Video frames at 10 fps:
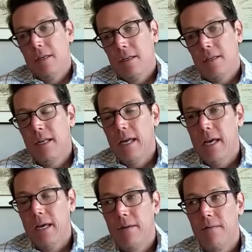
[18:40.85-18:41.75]

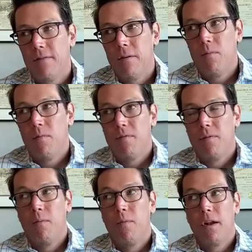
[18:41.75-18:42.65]
today from,
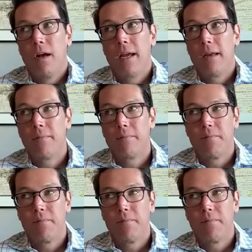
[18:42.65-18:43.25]
from what I